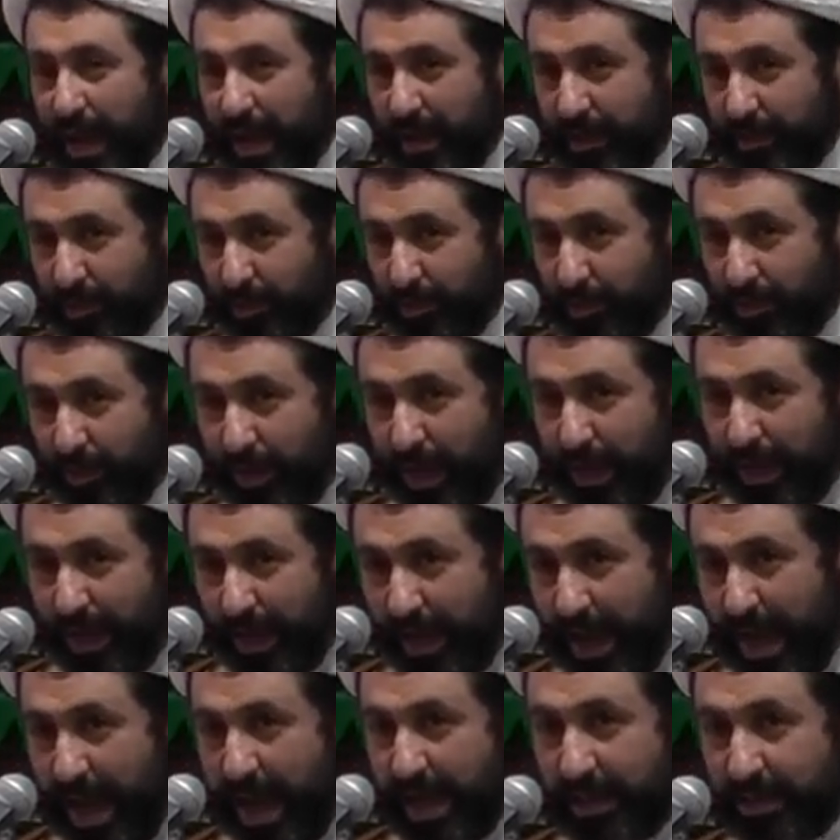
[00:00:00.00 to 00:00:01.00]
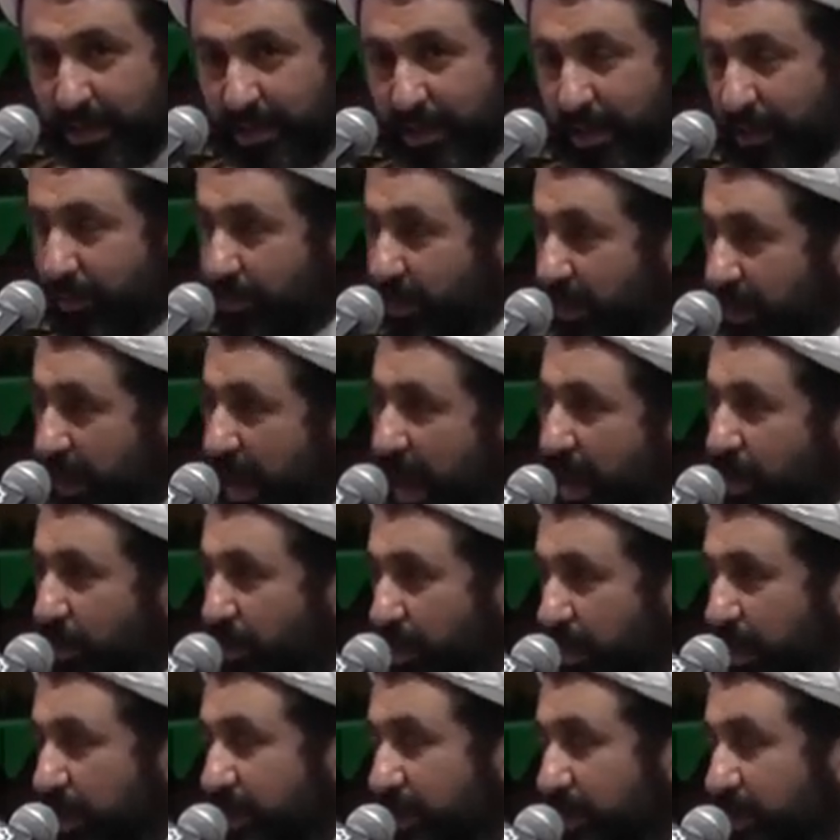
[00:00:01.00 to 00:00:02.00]
you know, asking with
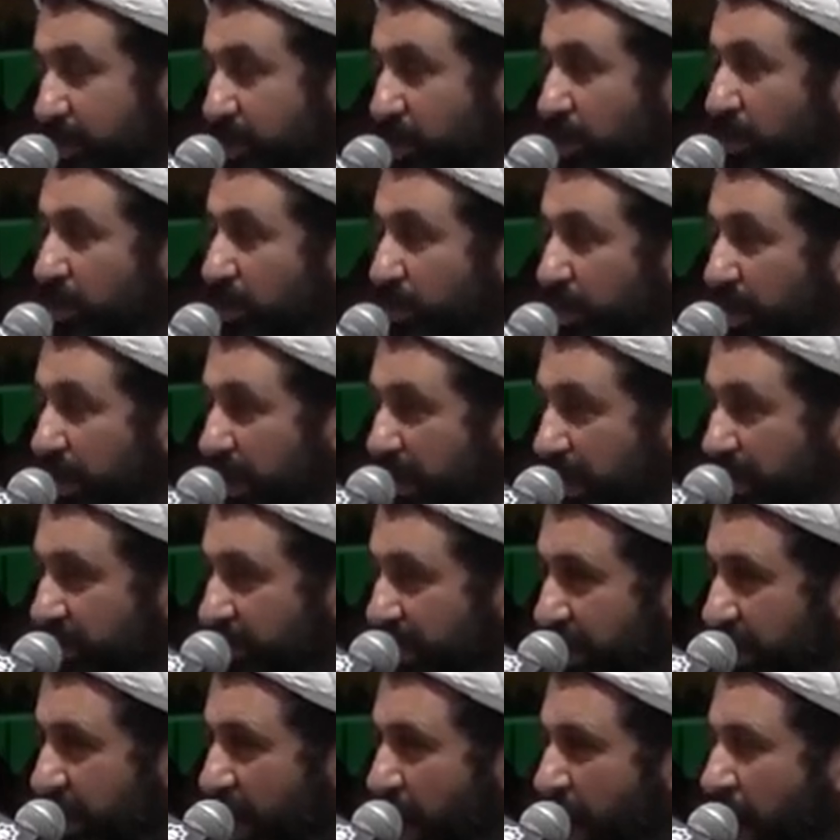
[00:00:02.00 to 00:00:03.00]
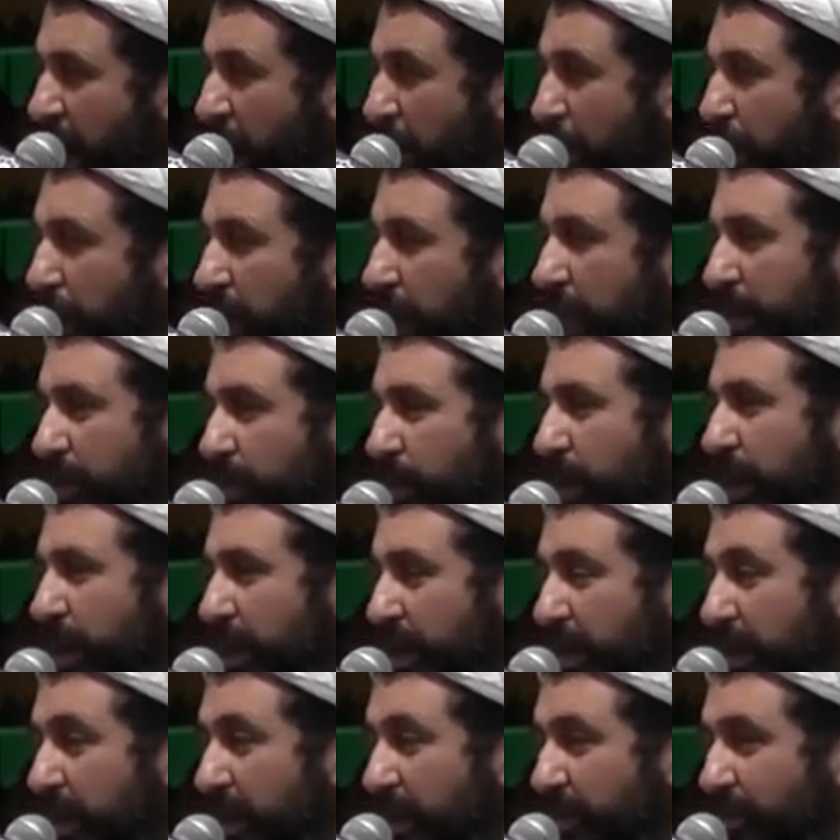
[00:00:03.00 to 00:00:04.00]
arrogance. No, in a very humble
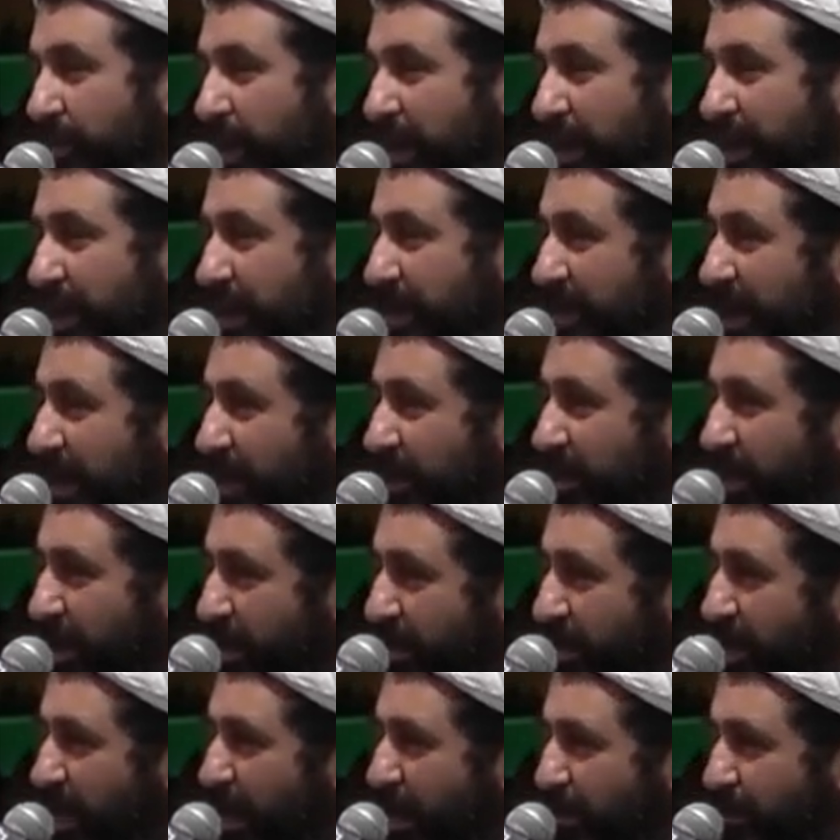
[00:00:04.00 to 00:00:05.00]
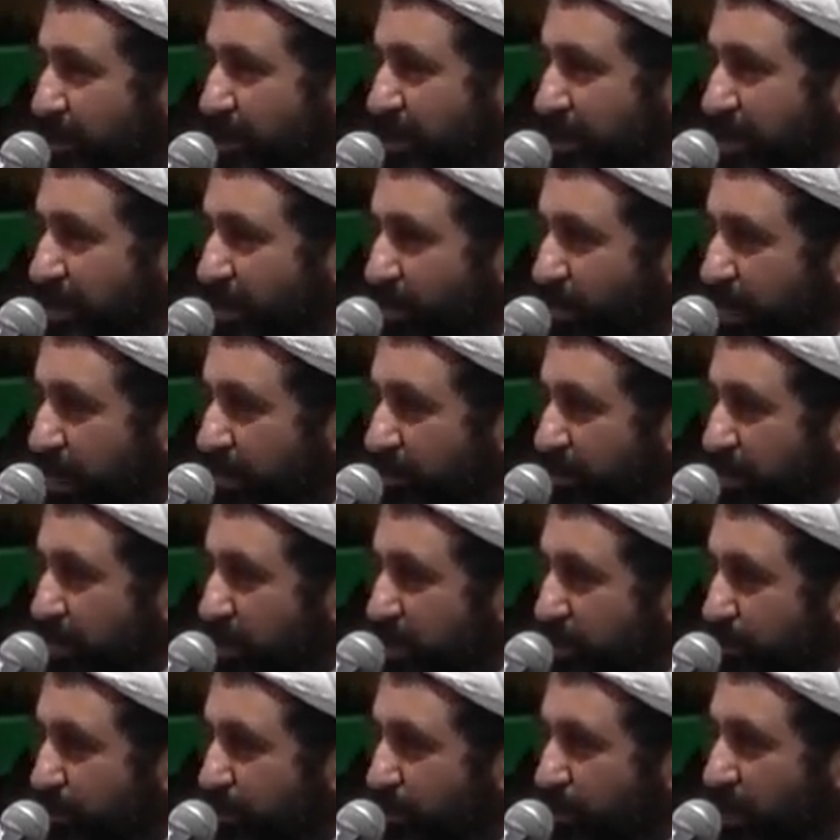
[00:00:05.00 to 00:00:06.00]
way, in a way that Allah loves, in a way which
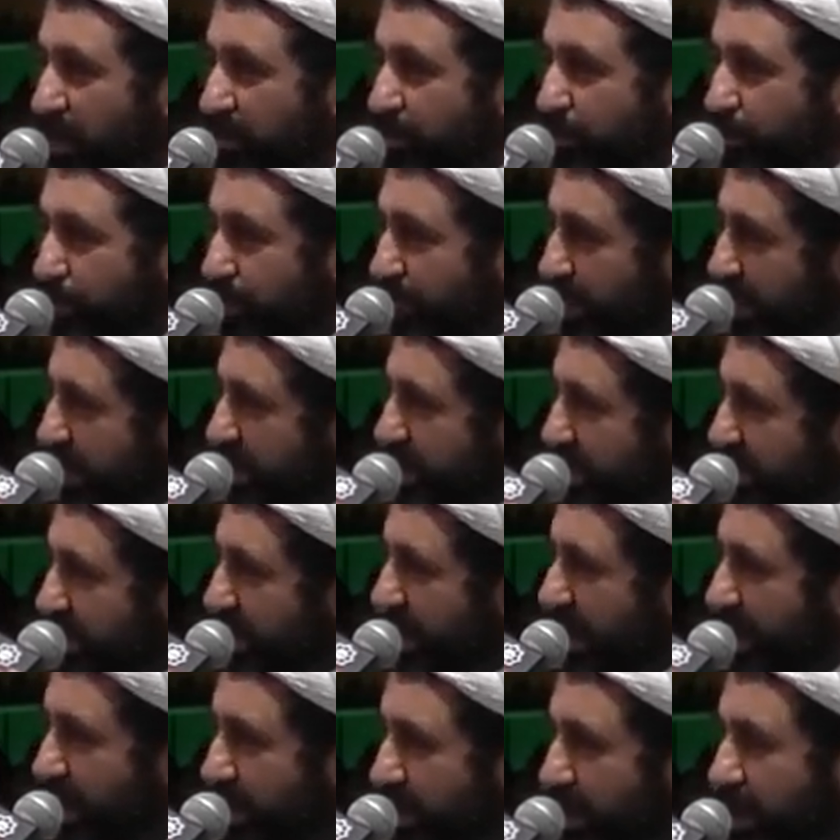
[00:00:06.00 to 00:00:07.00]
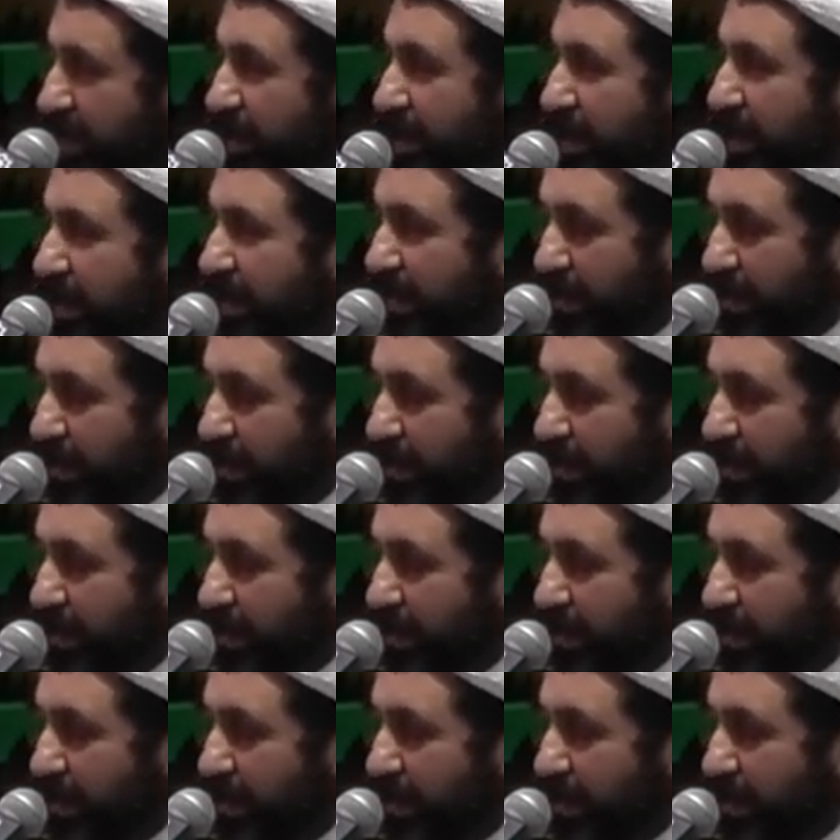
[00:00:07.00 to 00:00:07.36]
is full of praising Allah.